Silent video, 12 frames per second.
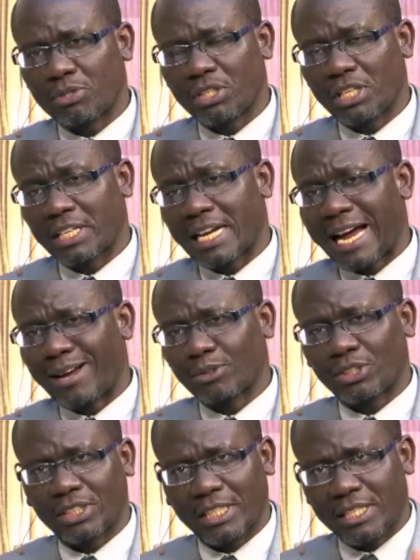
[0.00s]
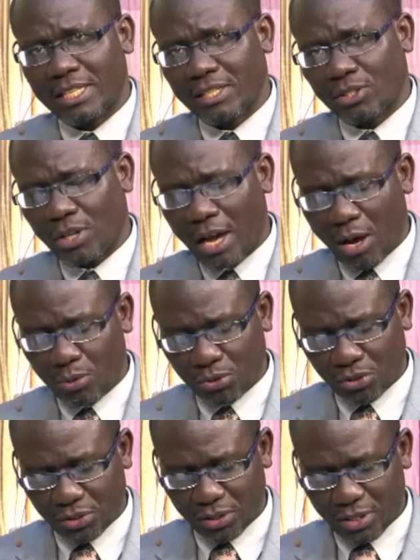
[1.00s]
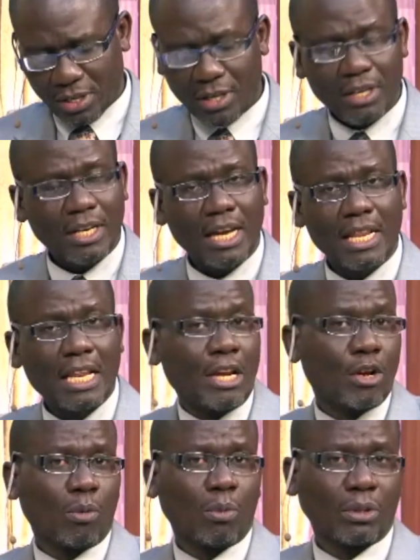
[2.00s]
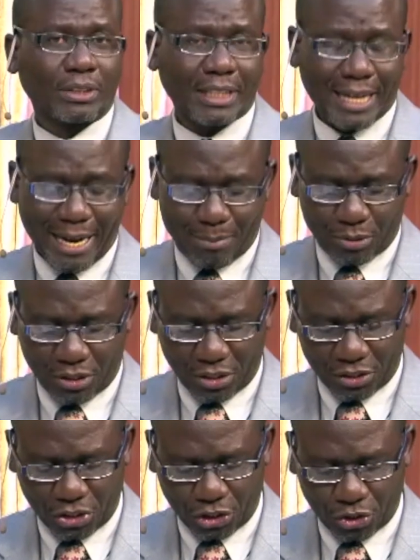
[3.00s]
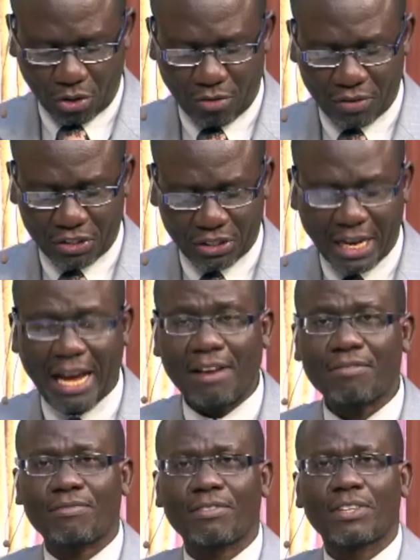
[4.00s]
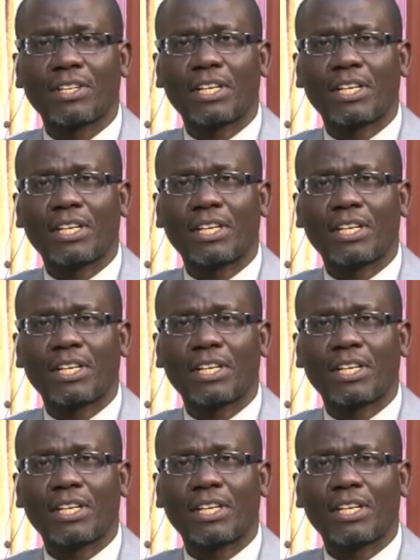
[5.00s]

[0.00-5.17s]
seated outside his house in the normal circumstances of his life.